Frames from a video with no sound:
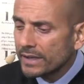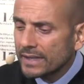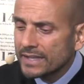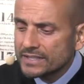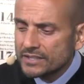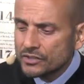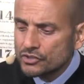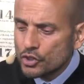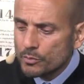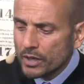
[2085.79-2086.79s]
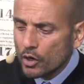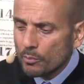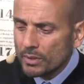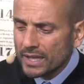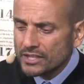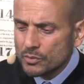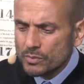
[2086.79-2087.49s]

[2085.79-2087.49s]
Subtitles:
unless it's a German compilation,